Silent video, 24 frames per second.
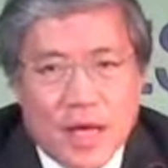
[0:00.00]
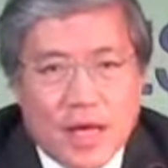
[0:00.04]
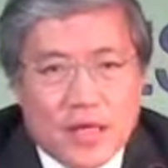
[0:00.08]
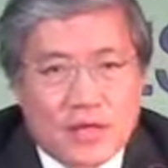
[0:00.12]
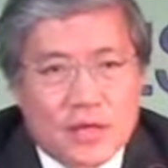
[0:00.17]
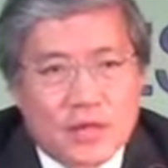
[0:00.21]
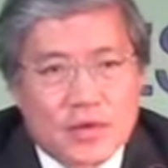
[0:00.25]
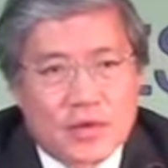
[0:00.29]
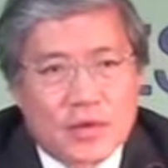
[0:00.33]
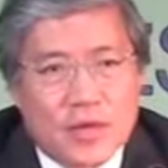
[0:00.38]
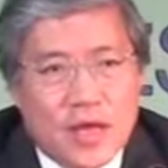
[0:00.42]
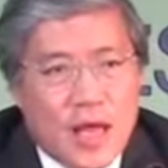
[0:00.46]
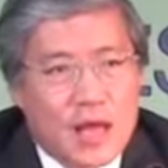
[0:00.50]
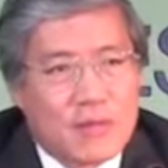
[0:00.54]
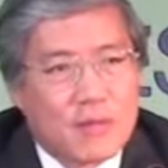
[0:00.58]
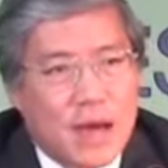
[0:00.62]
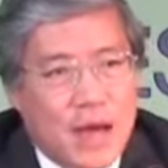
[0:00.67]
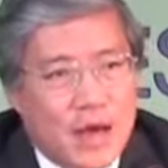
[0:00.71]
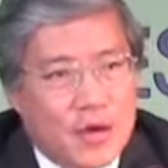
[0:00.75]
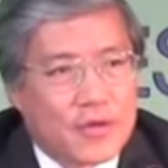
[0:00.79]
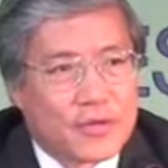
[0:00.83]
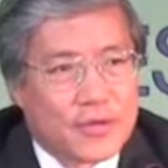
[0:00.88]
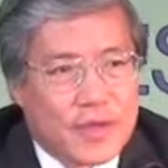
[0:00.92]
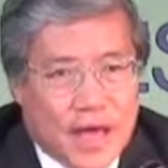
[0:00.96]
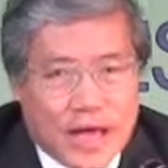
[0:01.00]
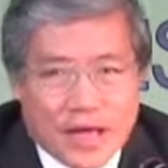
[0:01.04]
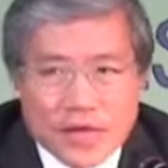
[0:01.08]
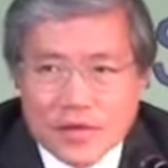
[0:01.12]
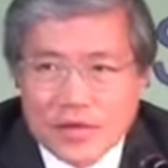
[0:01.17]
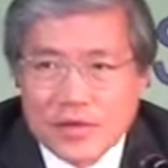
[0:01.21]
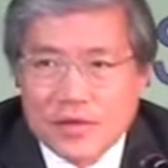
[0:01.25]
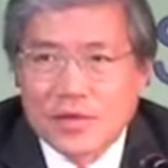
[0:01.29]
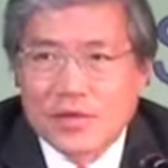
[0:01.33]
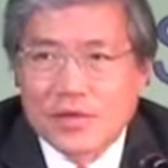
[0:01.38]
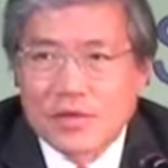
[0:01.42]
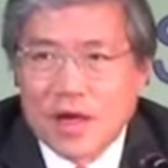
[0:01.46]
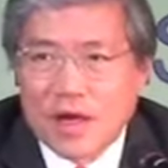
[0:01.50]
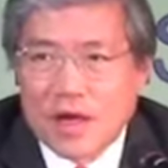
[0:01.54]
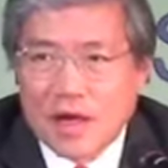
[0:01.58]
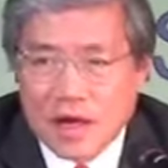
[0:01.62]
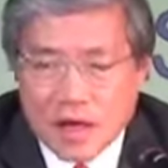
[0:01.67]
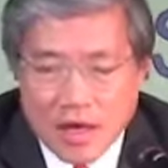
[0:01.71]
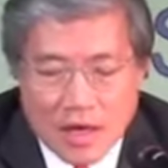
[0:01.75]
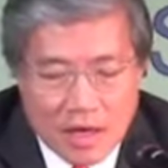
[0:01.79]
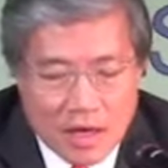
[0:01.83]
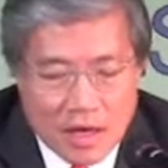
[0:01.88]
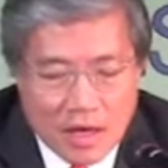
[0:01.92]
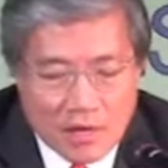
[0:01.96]
we had to climb out of that
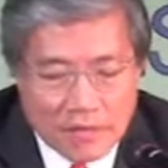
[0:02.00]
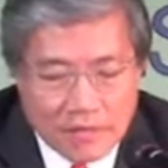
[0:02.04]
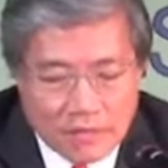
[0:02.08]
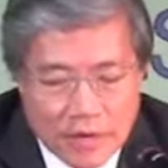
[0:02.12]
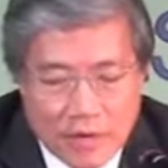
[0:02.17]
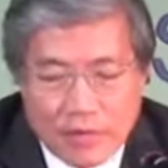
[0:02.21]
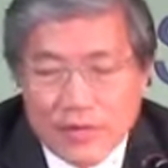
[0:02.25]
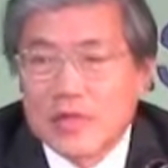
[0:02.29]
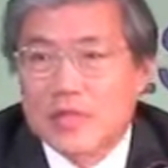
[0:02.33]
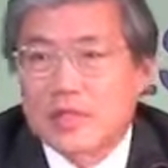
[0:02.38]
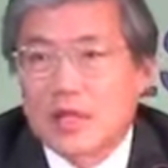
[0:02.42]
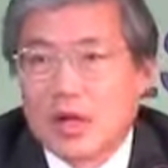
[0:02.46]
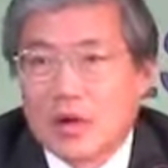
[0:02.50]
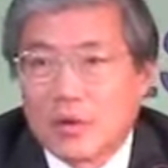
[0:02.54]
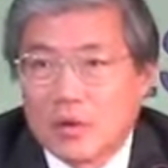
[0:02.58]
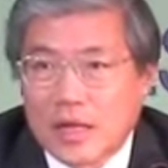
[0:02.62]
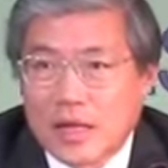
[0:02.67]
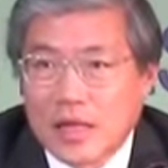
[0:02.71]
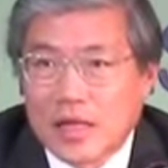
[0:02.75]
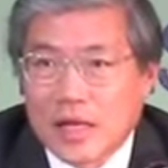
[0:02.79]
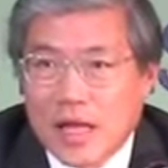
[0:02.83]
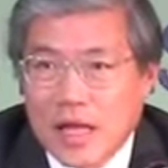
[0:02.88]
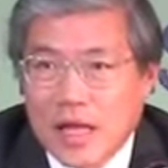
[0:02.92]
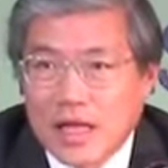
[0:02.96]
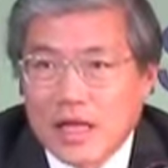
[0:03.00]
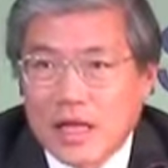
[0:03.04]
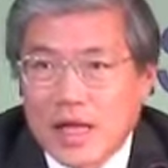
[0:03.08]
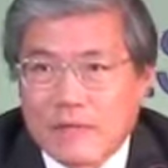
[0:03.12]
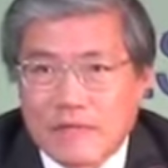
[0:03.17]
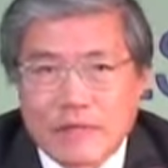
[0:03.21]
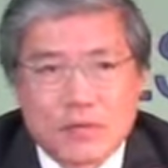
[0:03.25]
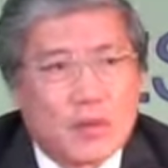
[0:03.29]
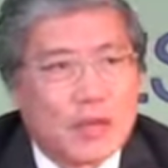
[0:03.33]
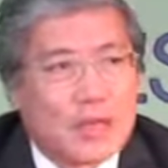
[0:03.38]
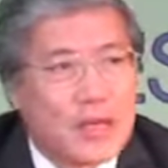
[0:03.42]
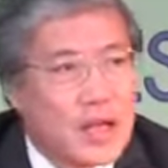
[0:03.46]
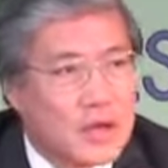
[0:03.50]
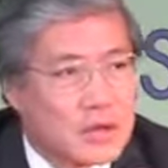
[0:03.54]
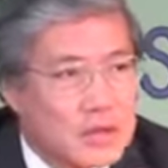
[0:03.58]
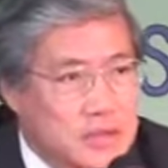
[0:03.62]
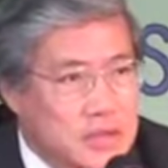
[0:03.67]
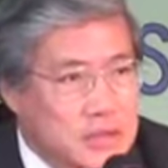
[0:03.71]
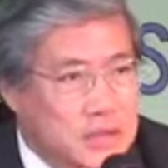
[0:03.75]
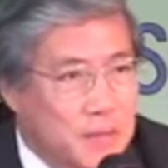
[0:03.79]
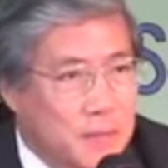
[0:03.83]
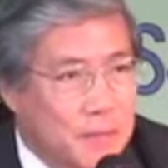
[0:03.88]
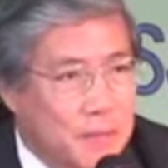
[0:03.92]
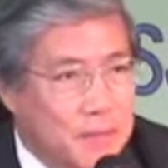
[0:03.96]
very slowly like everyone
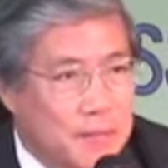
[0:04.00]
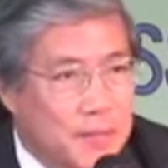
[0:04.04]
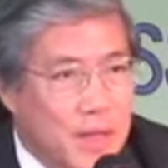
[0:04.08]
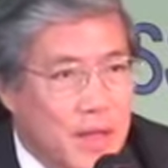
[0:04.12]
else.